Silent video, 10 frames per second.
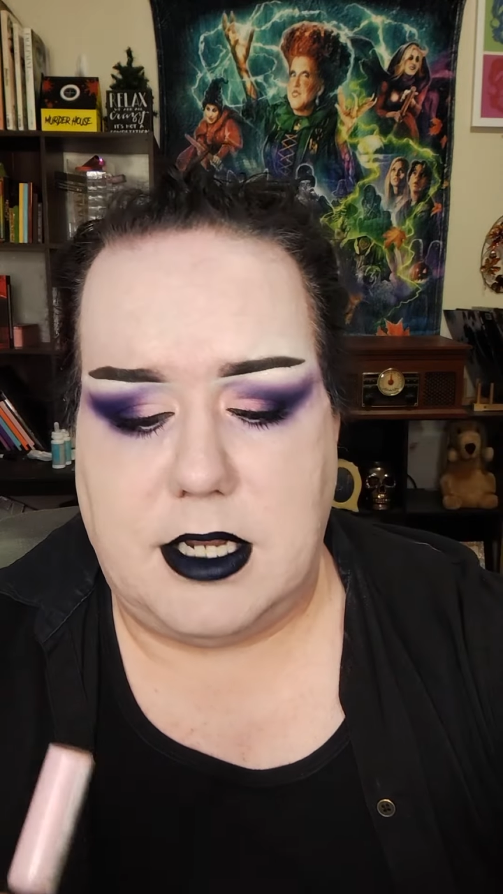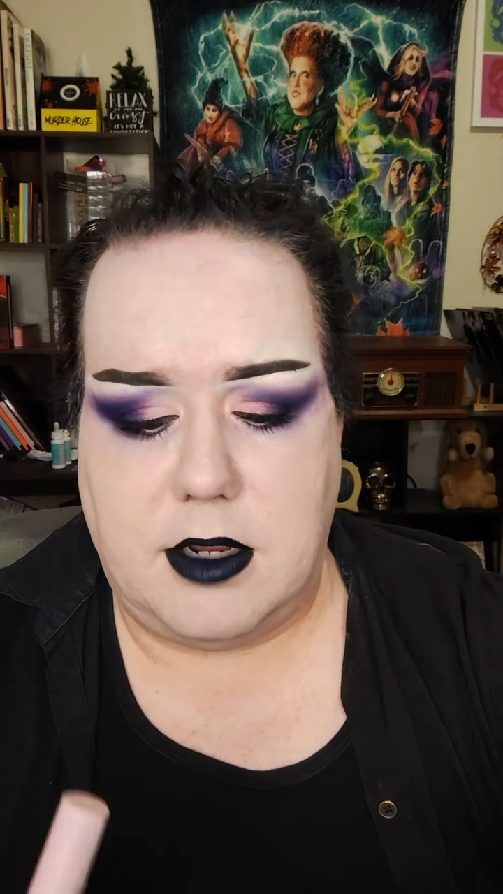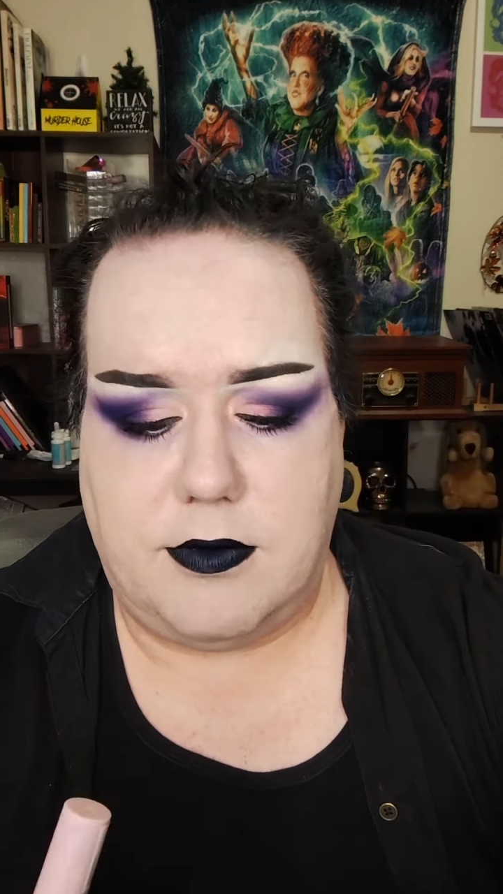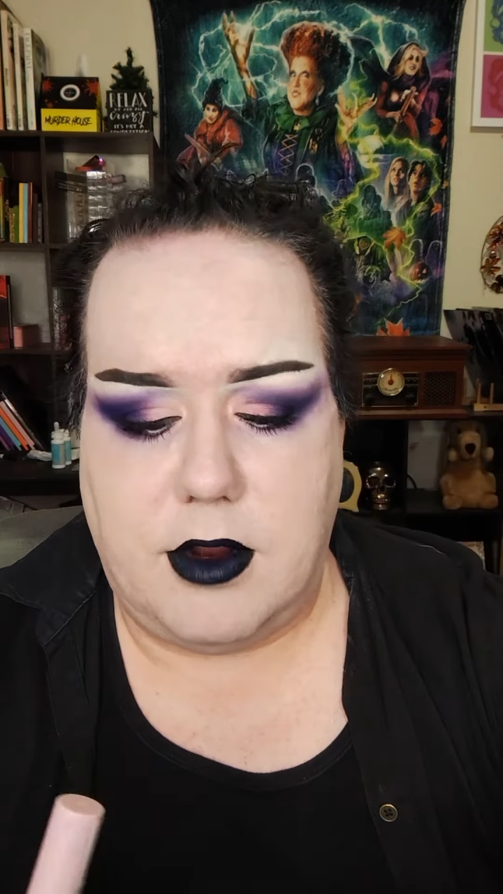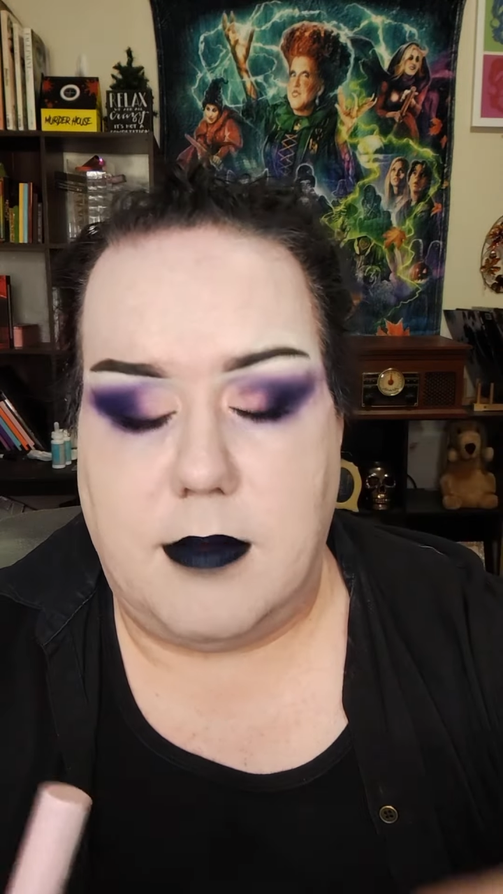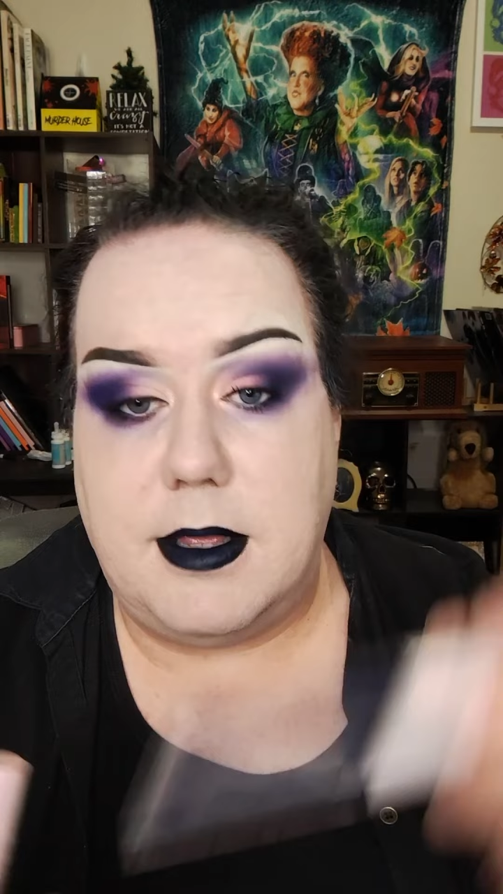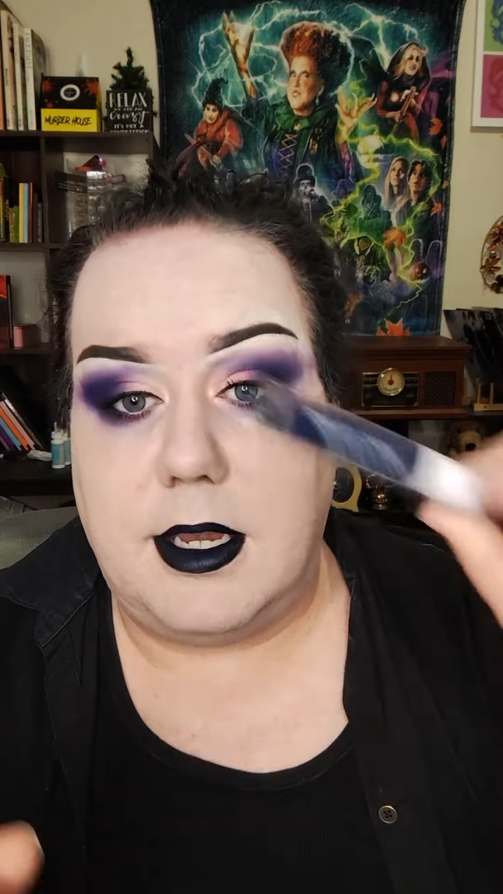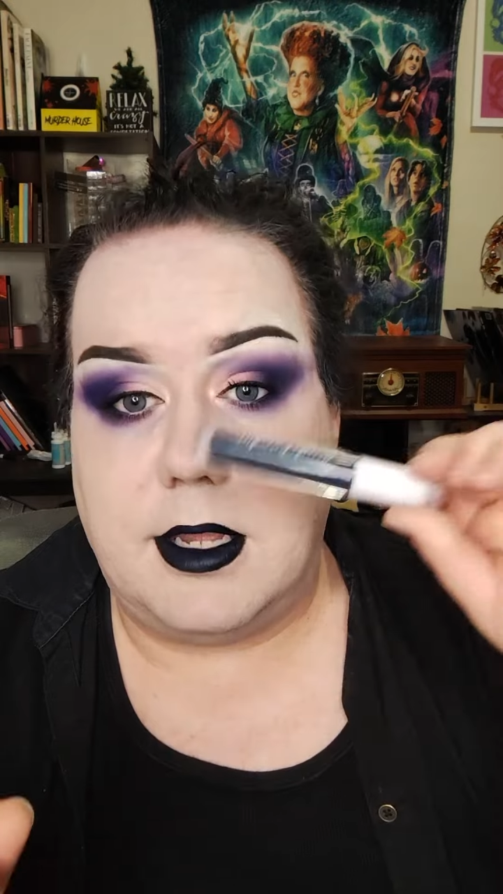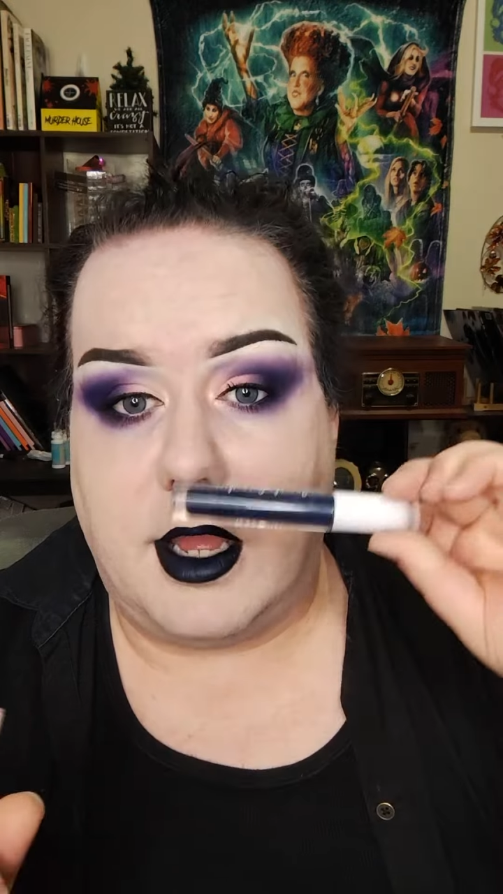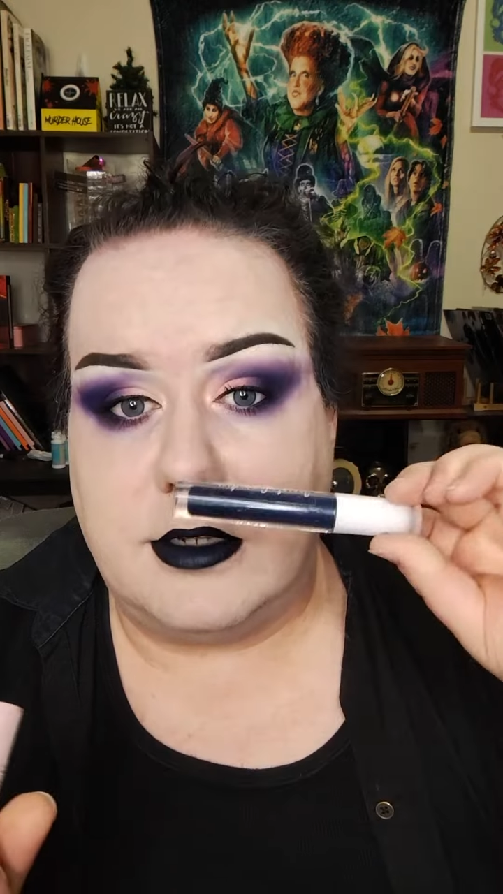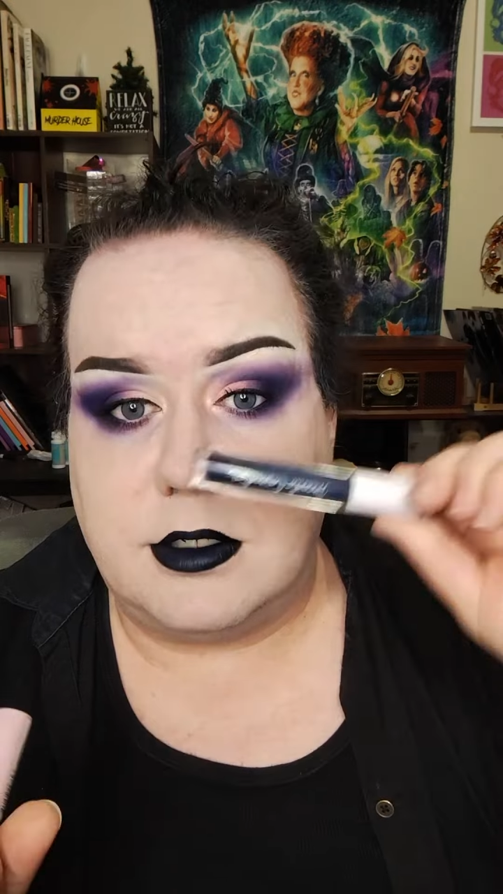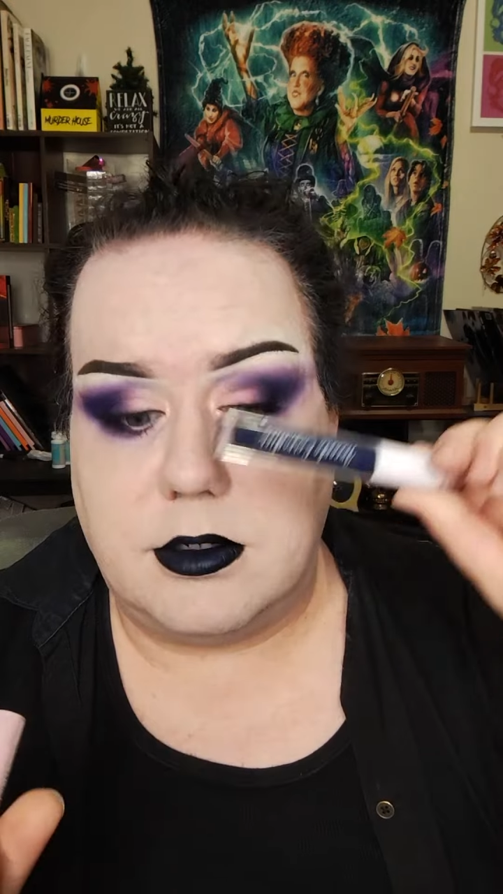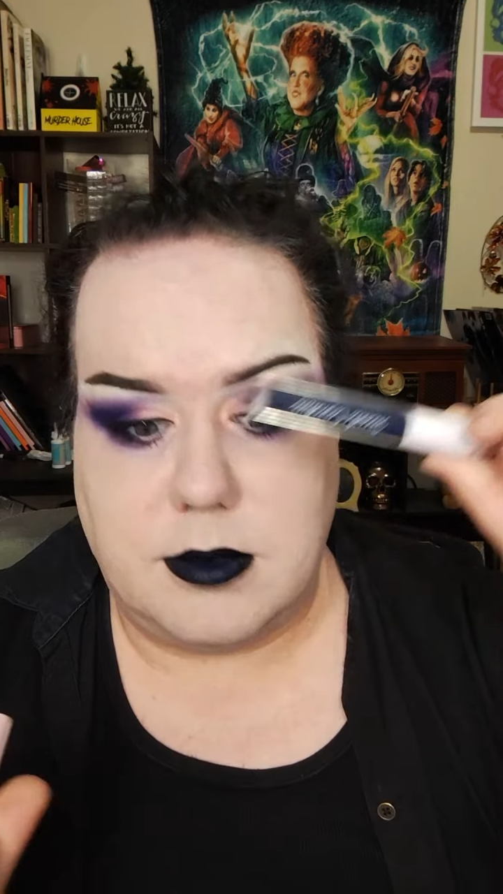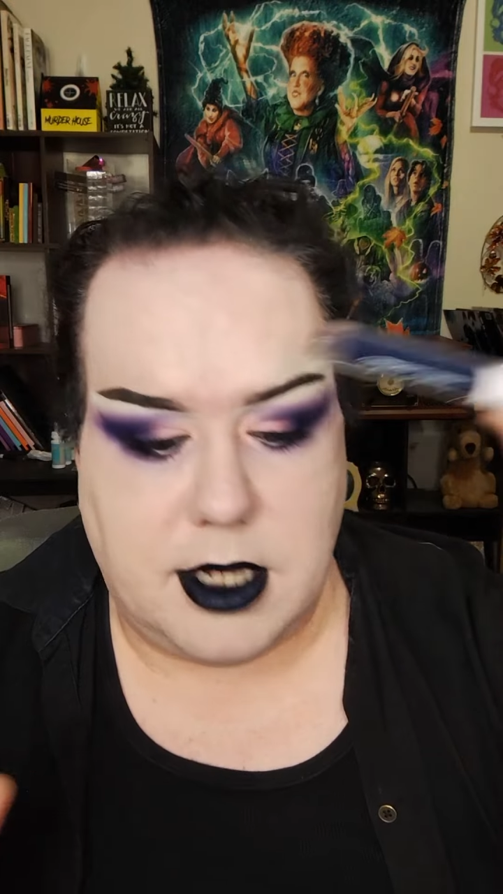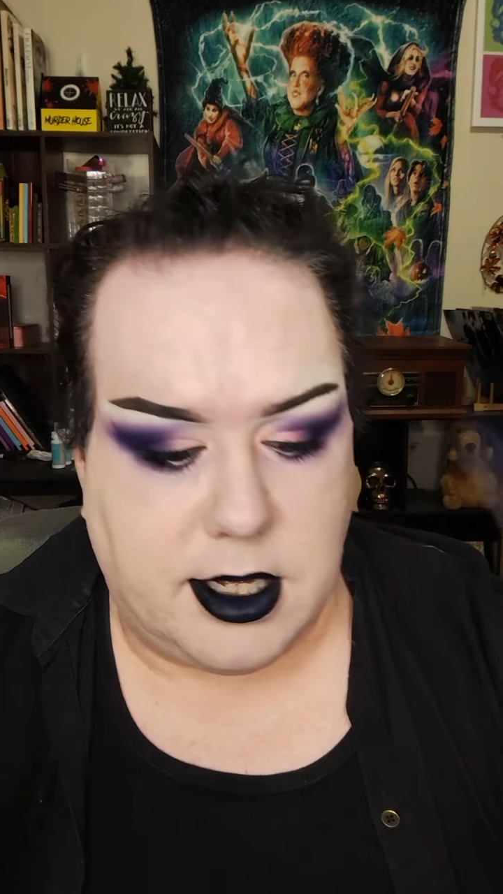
lipstick from Encanto